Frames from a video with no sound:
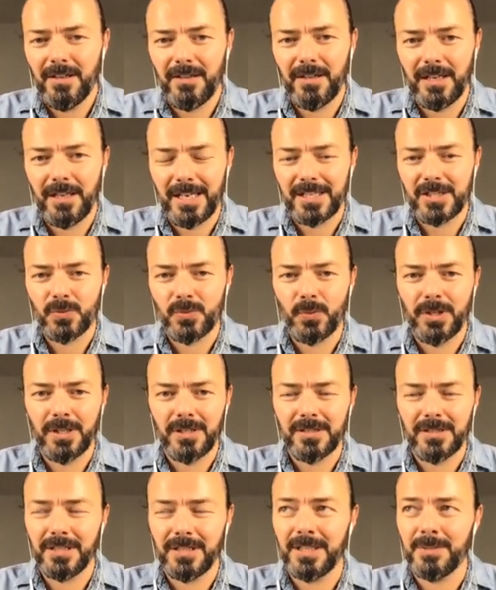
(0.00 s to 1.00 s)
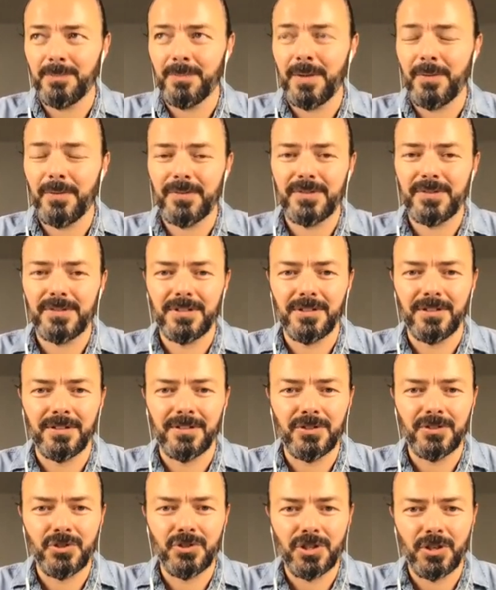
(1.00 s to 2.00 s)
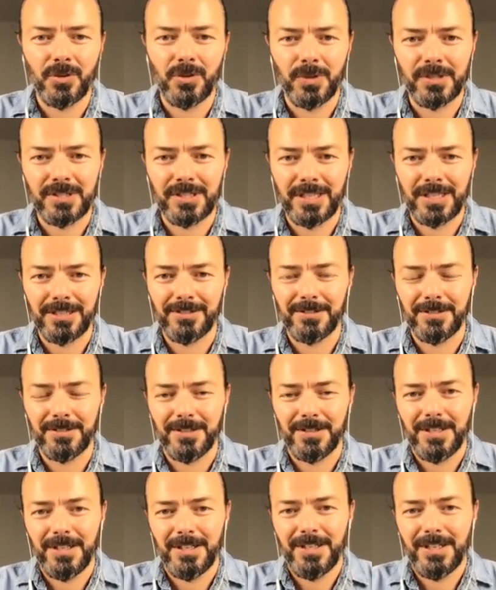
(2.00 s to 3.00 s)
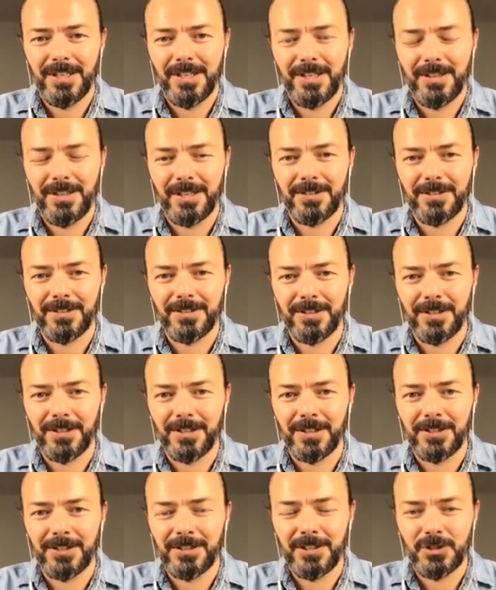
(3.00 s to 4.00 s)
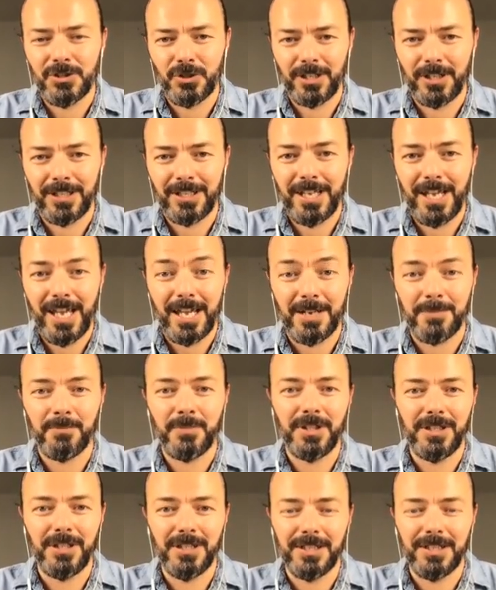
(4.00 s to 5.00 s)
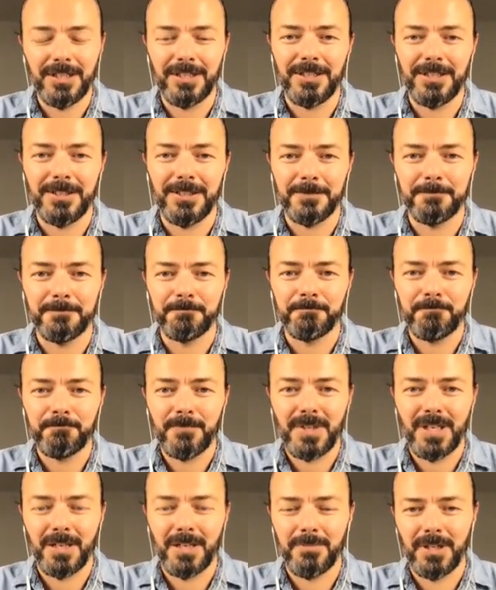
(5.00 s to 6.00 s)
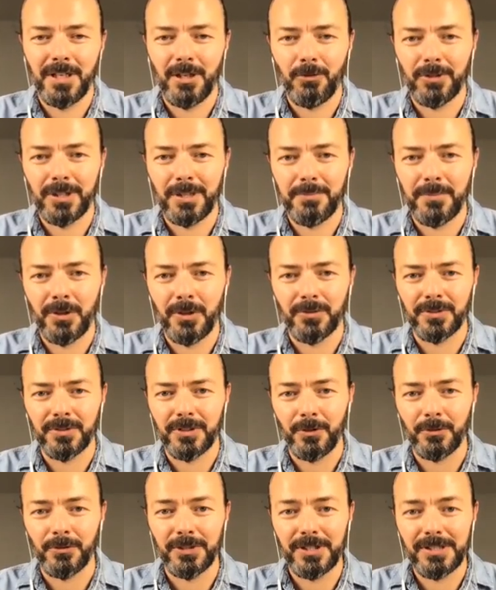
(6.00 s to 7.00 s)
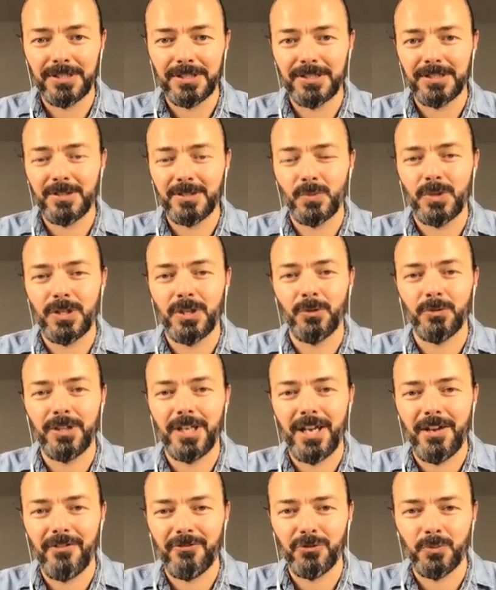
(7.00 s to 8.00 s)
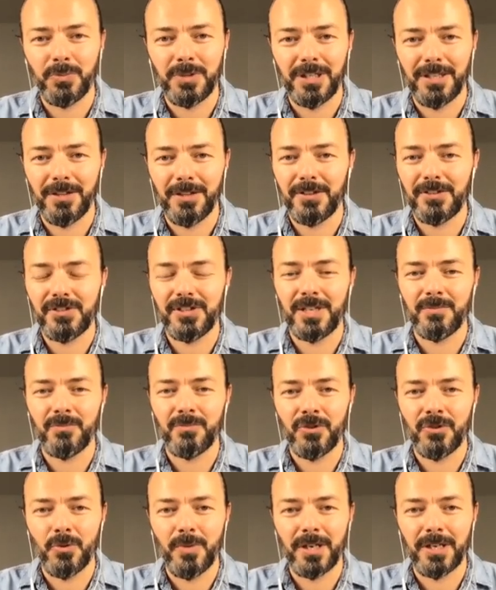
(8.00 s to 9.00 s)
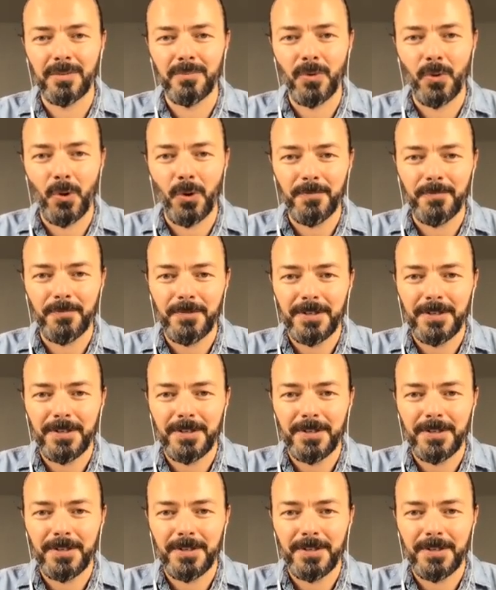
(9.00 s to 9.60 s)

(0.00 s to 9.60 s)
the last weeks and, and months uh, did show us that that uh, teaching can be um, can be held up on, on distance we don't have to be in the same room anymore